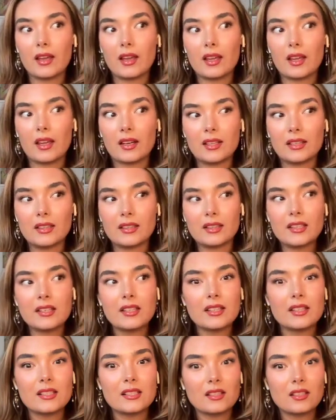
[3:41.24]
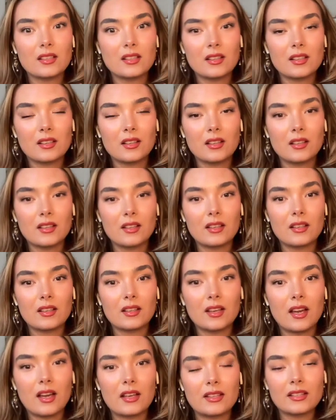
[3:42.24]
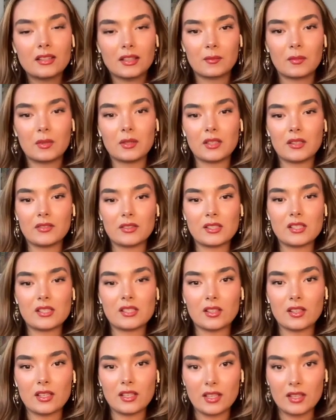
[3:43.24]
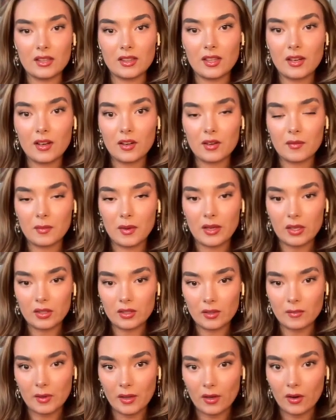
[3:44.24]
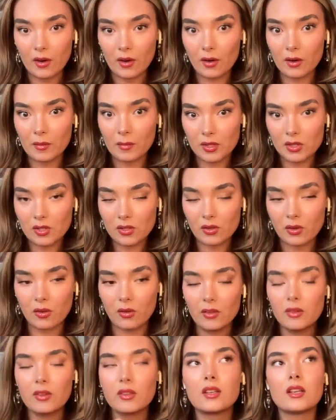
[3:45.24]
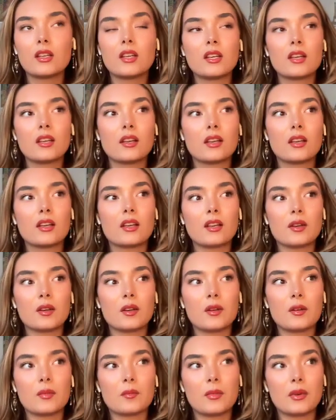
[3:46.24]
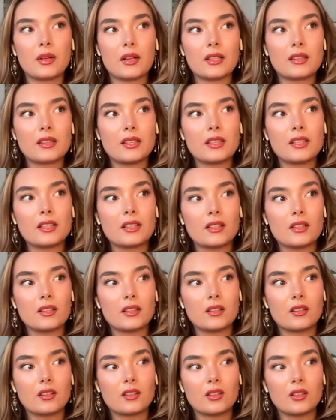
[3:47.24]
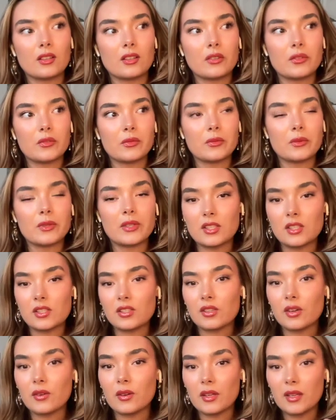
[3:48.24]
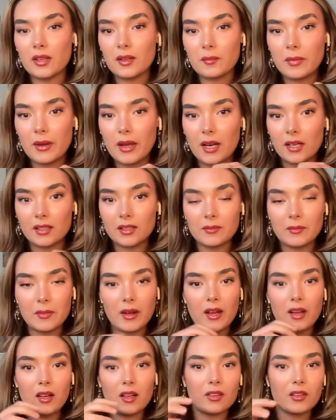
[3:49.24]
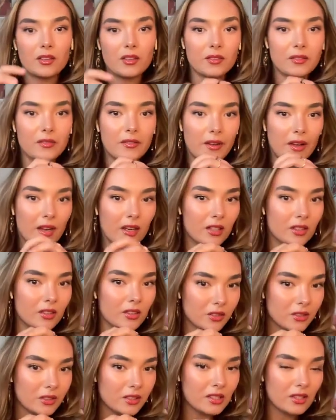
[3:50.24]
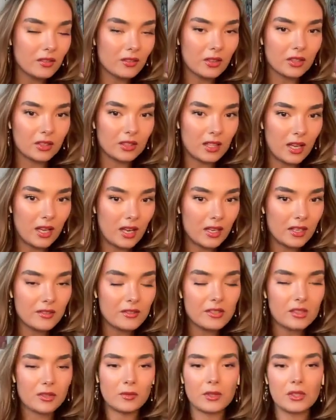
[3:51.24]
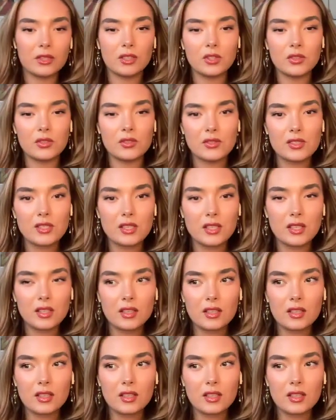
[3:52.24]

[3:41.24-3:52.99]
And I think that belief is still in there in my heart and my soul. But I think we get so impacted by other factors of our lives that we lose